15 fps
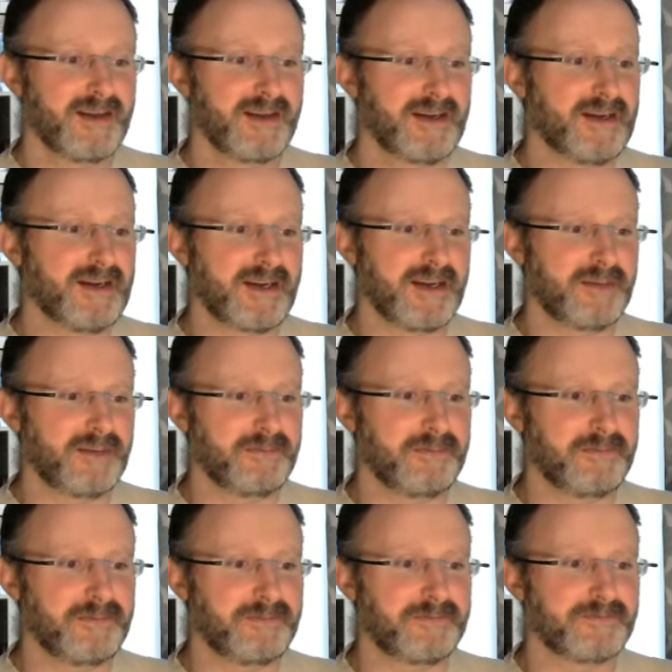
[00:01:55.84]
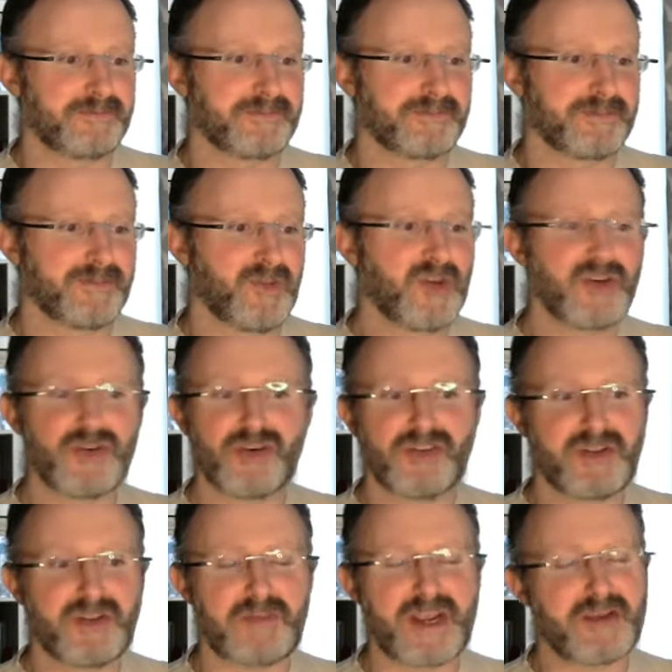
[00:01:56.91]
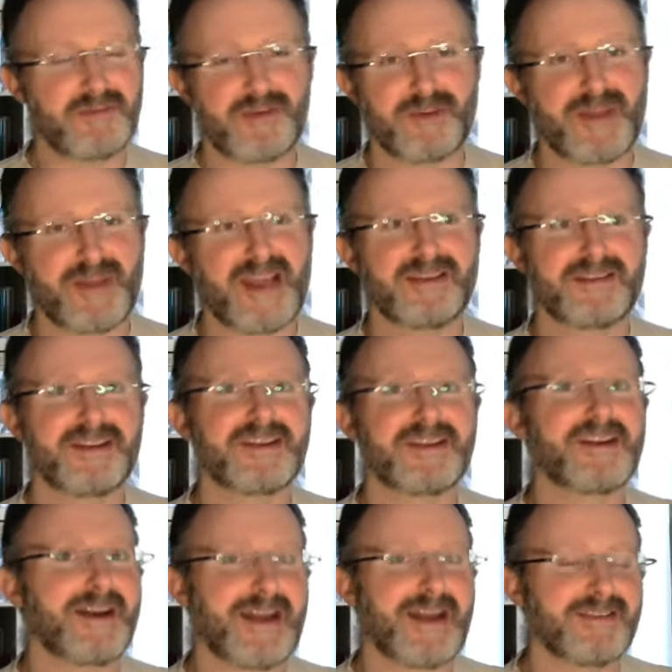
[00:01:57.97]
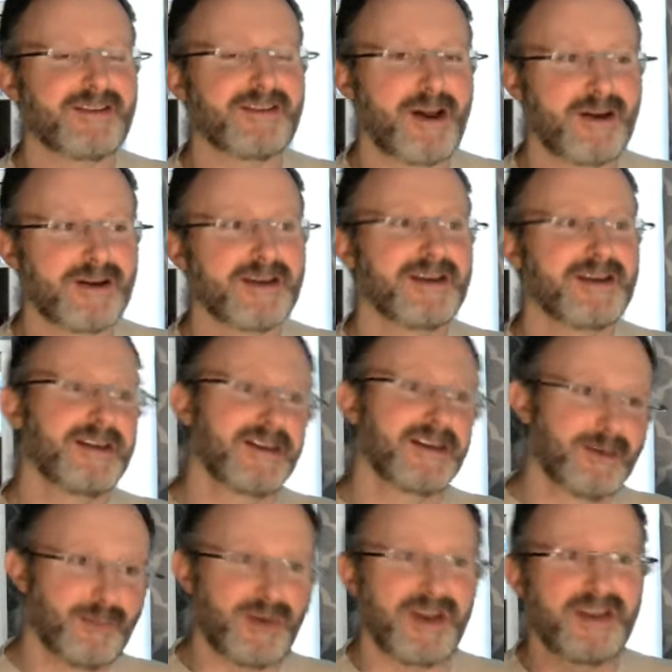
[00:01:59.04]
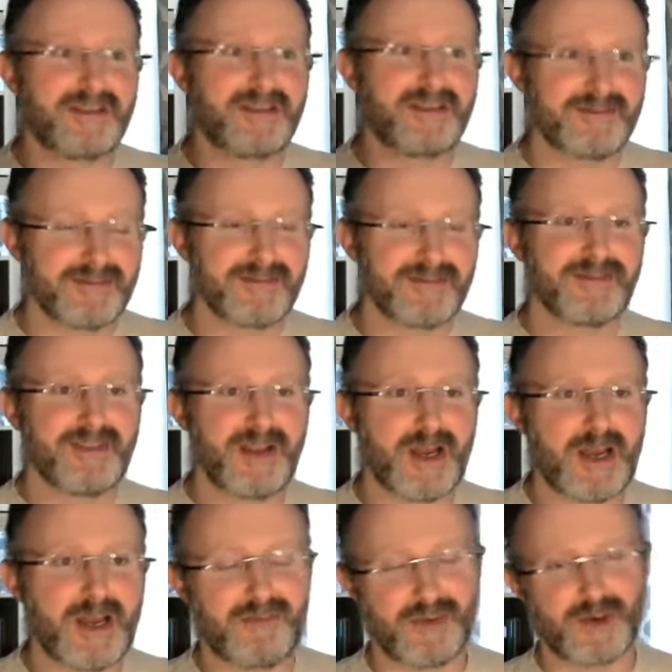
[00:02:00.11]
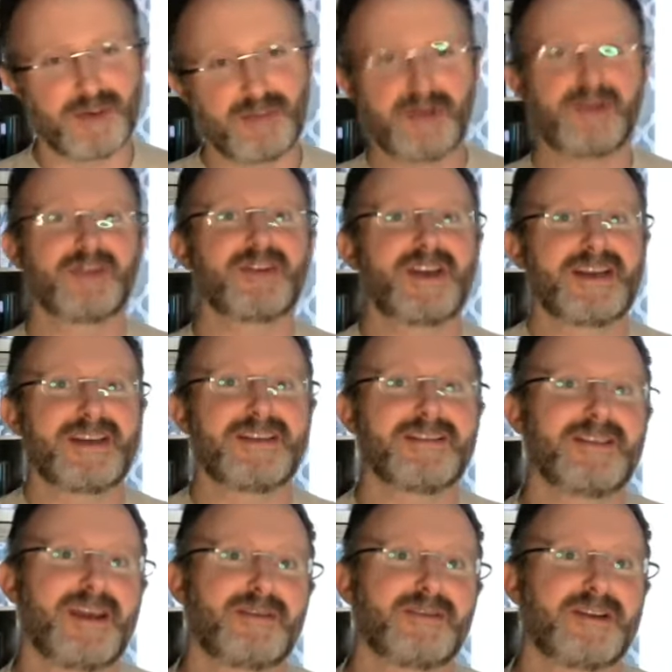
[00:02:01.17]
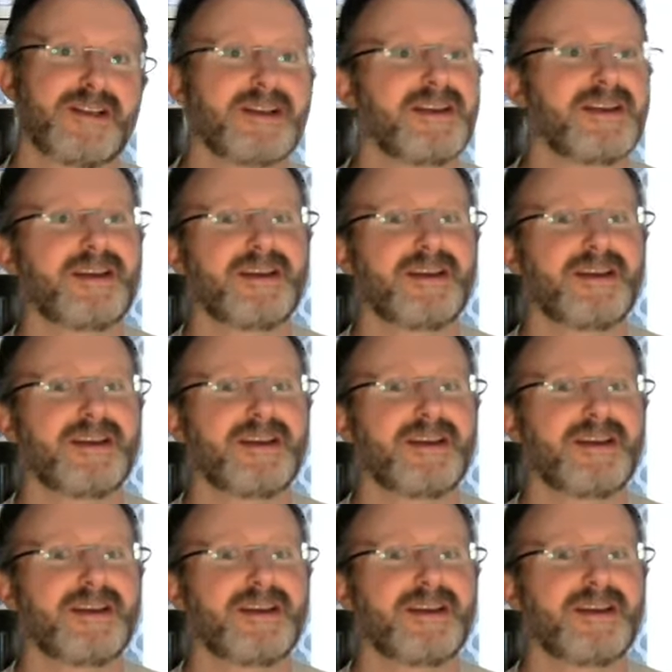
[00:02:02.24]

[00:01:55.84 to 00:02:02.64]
um, the interest in bioinformatics did not last long, but the love for computer science definitely